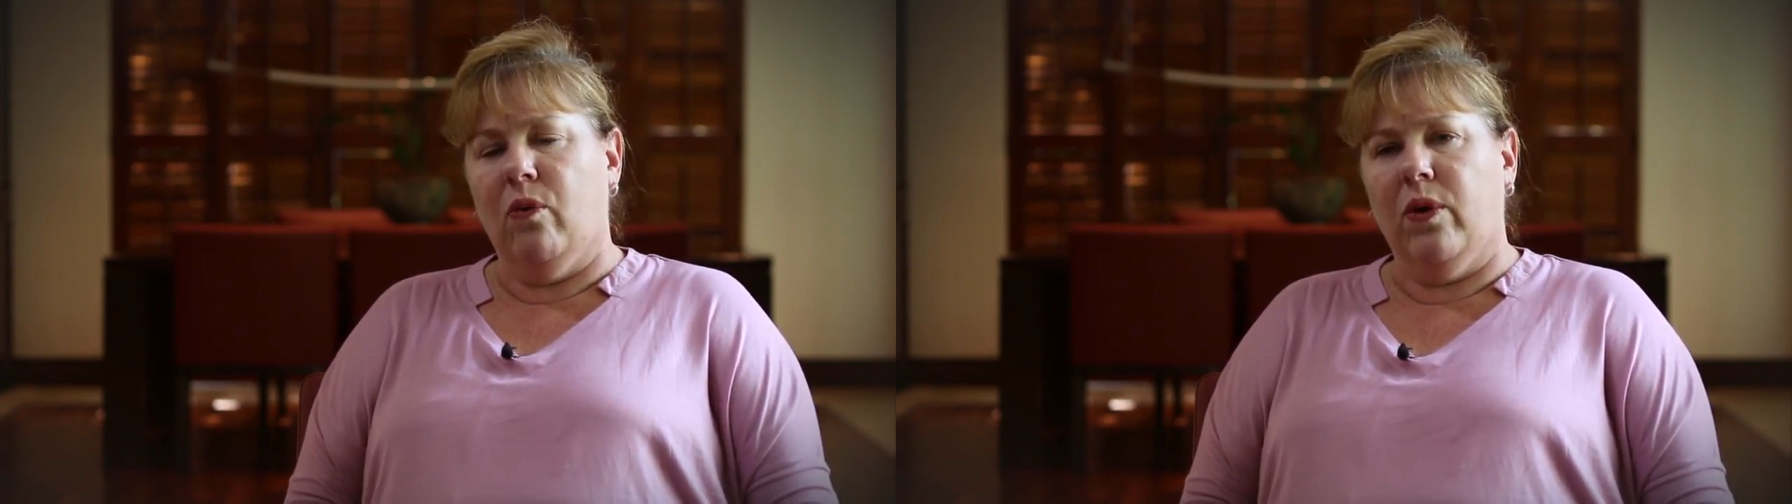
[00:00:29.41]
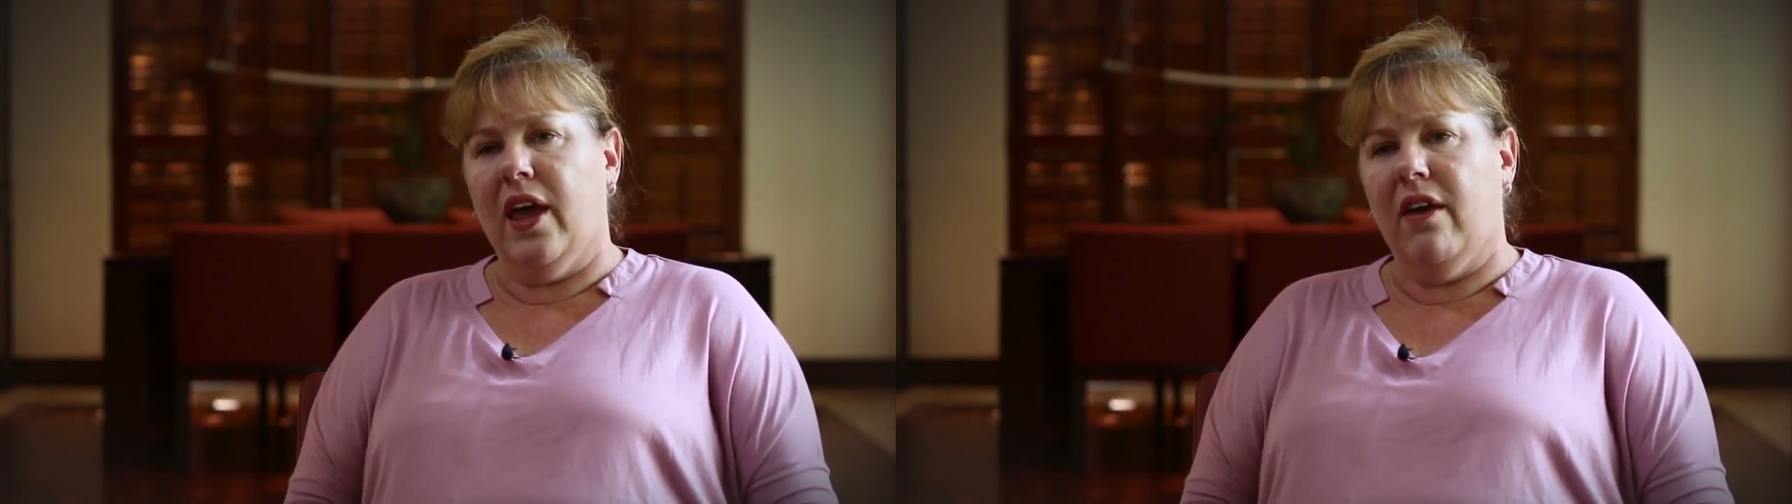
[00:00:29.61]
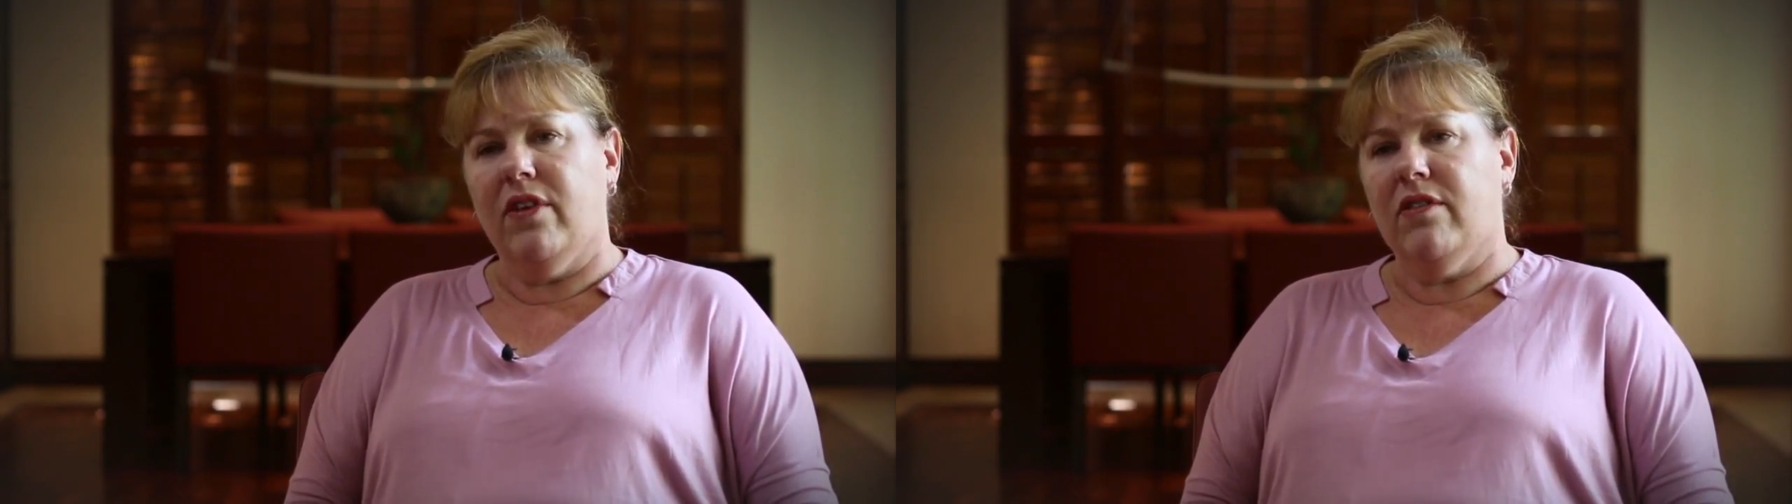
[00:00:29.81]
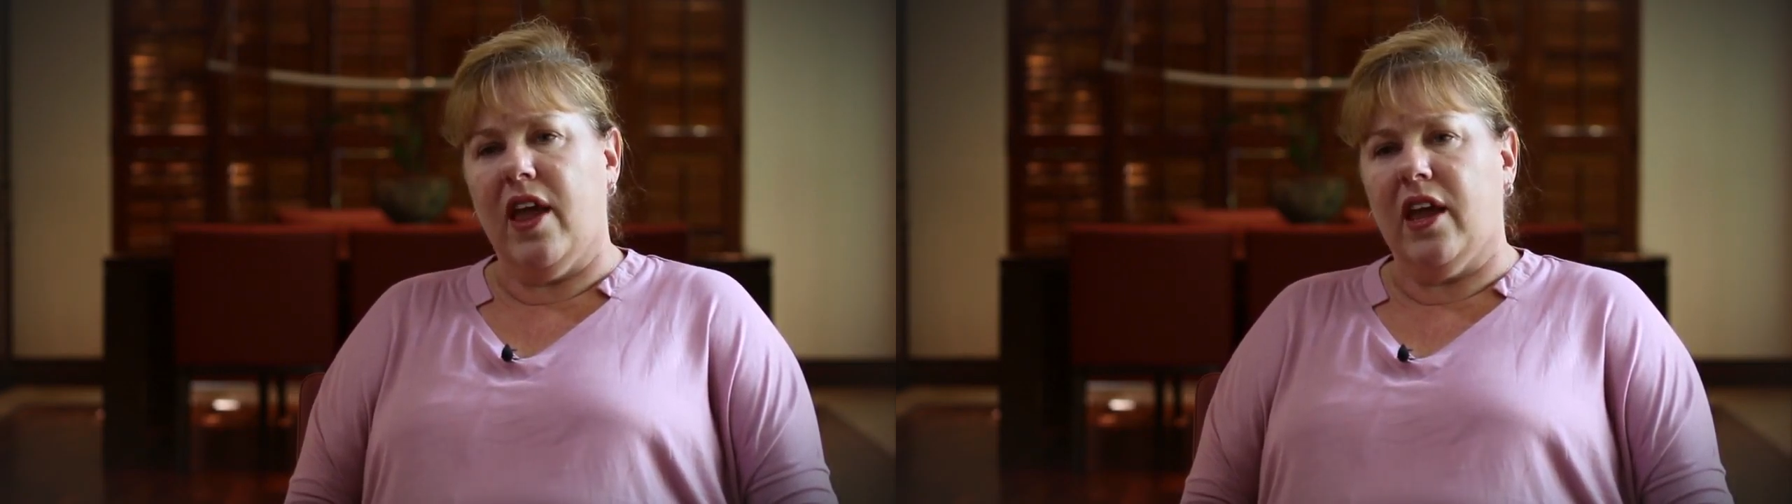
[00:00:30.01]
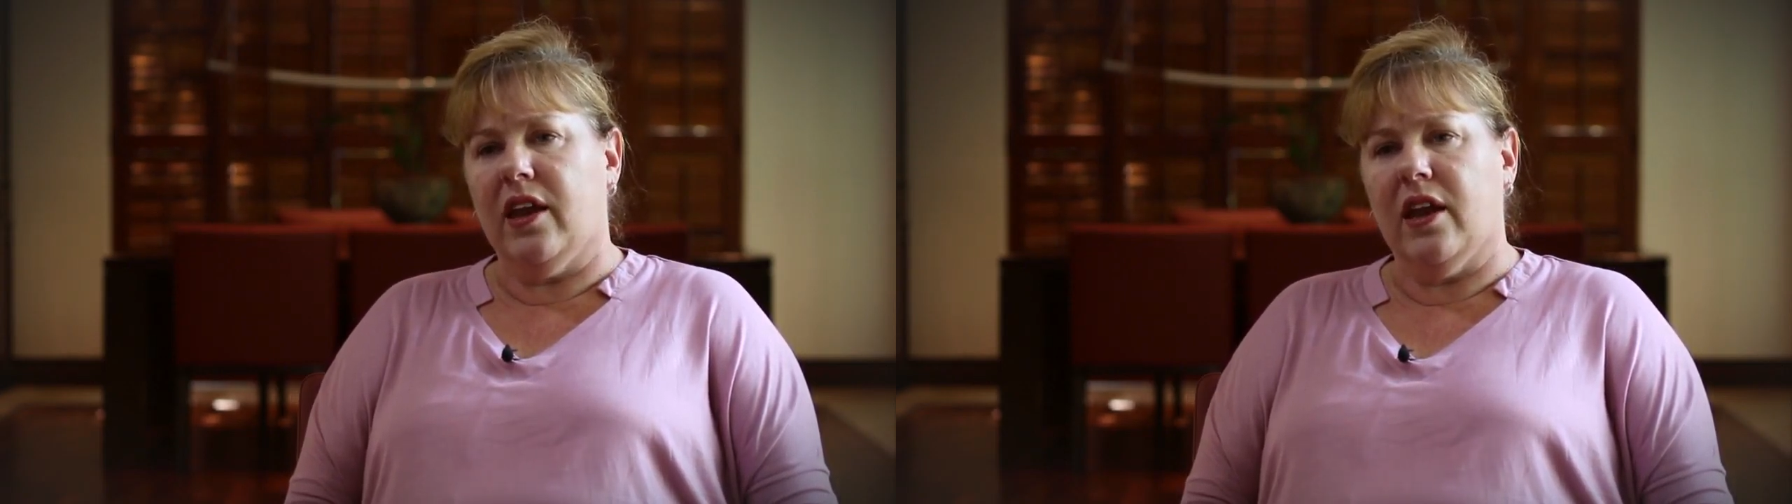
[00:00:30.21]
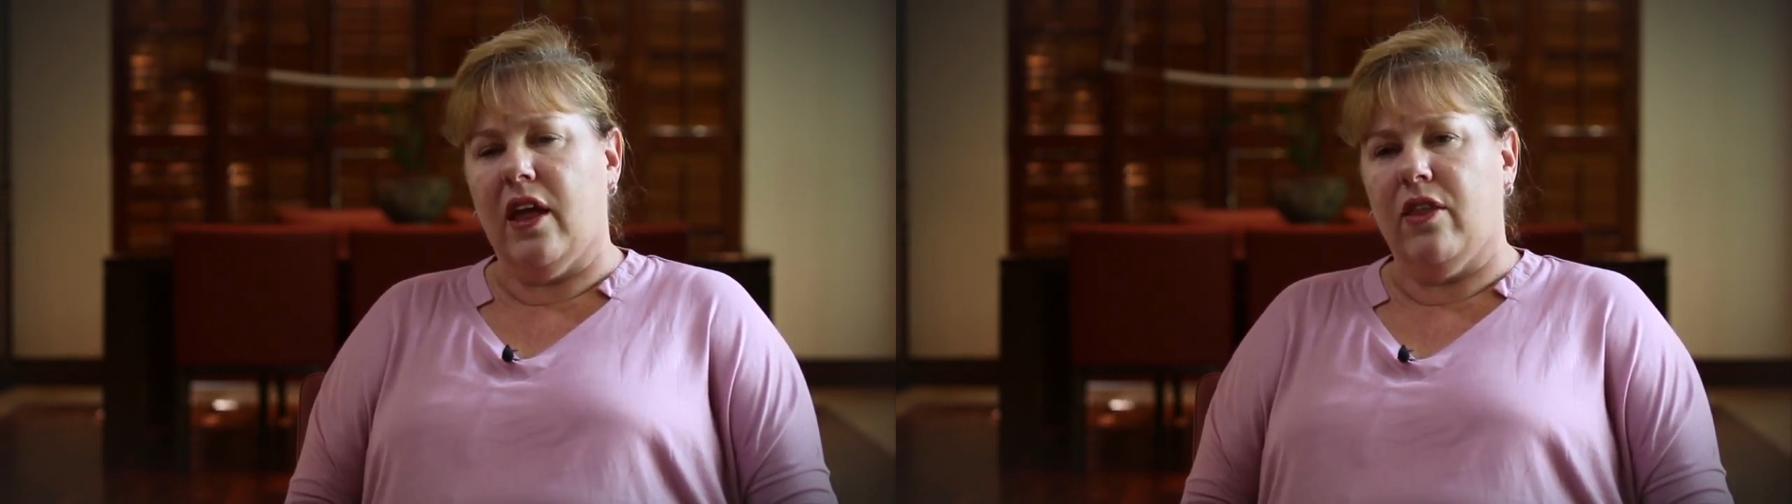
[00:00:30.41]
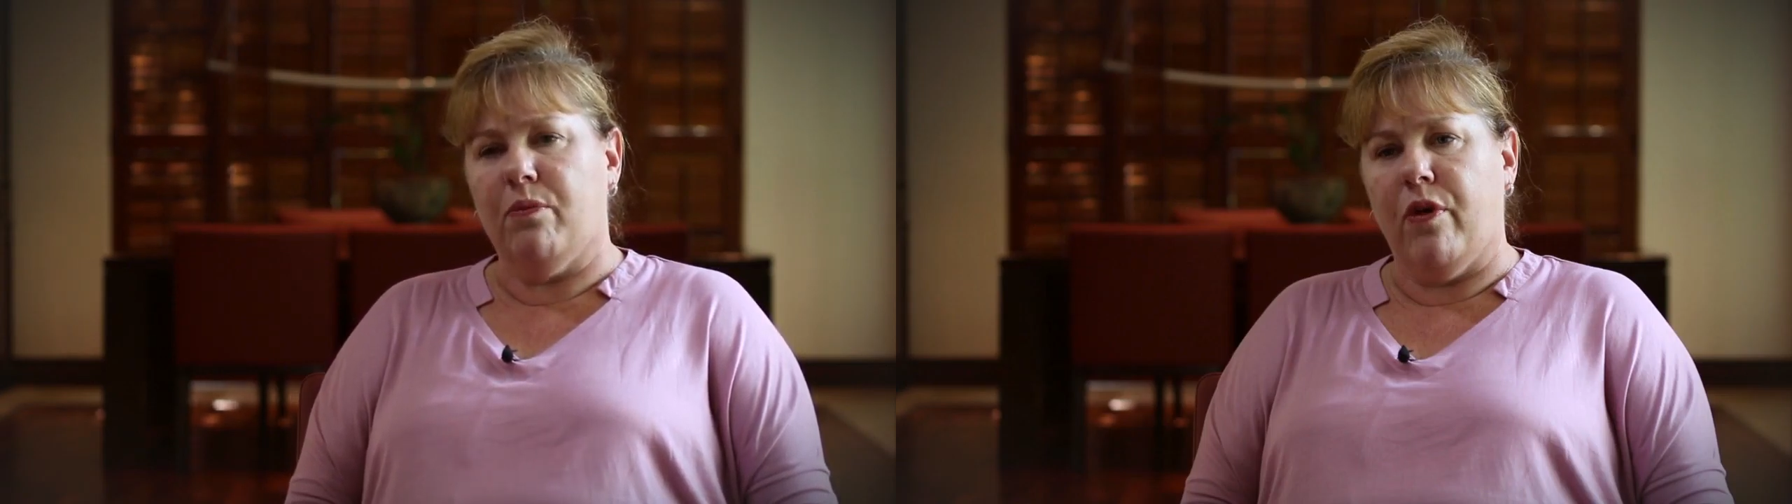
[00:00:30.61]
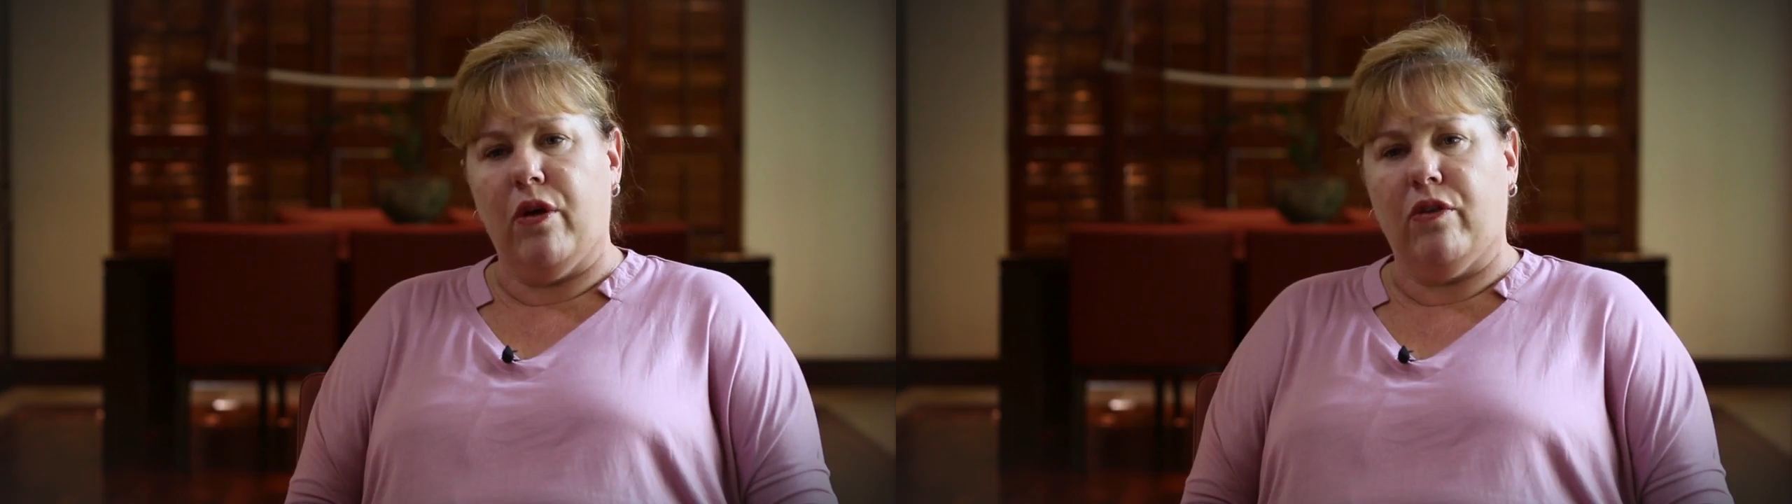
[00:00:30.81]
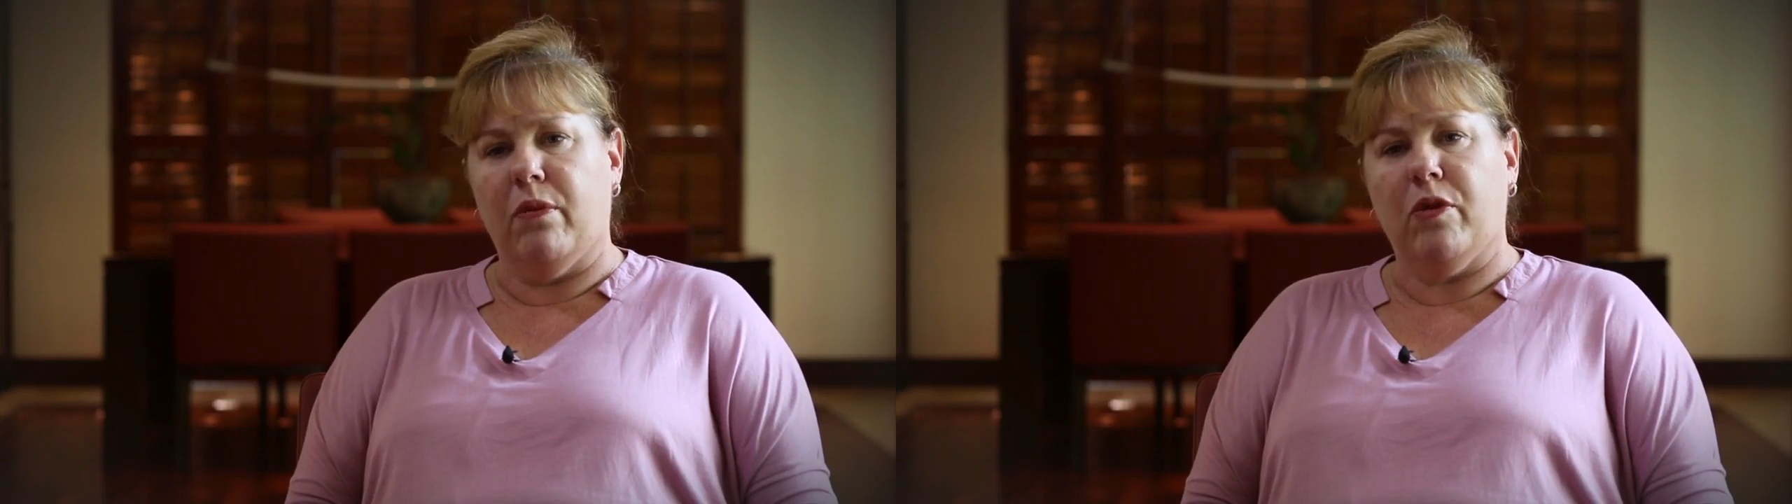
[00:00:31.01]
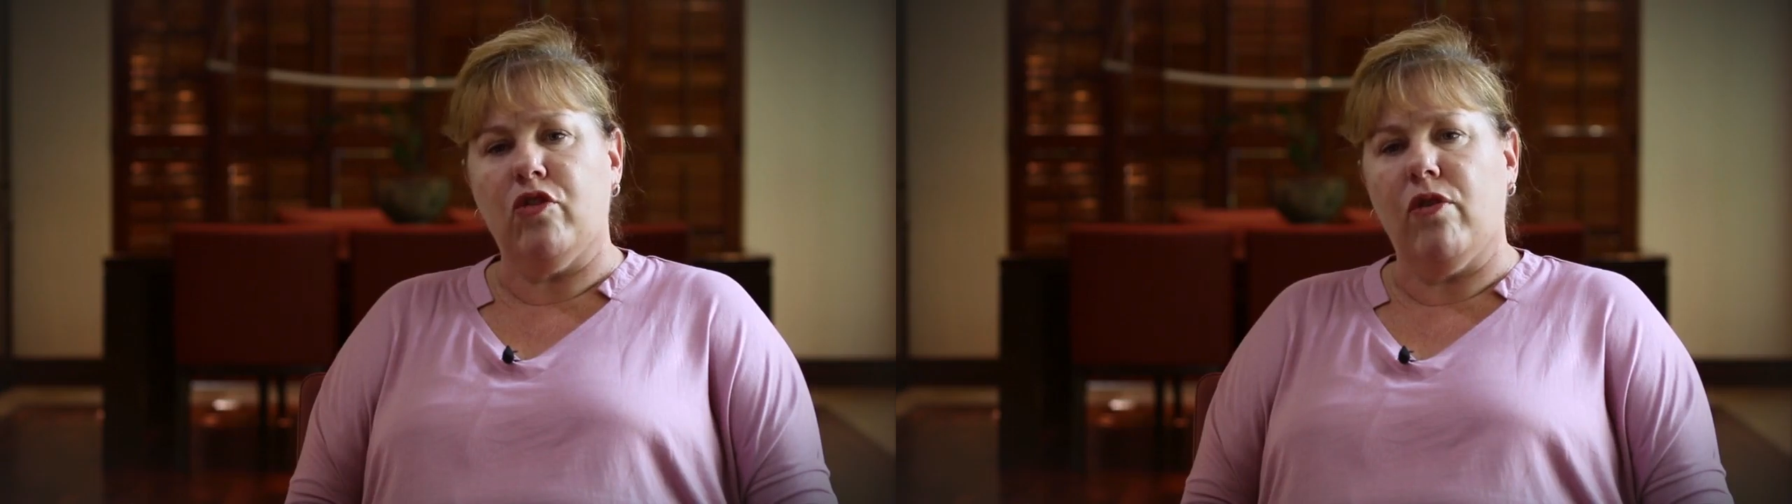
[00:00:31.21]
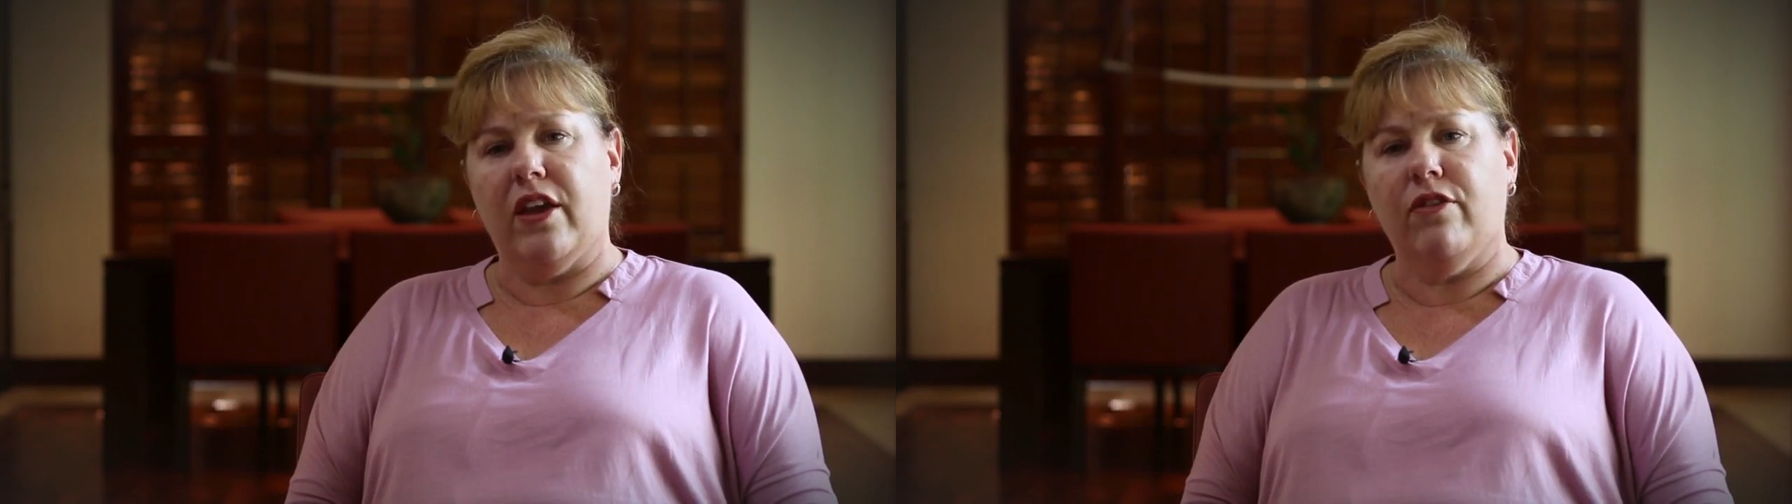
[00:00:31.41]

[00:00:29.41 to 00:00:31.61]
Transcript: We haven't taken another program and tried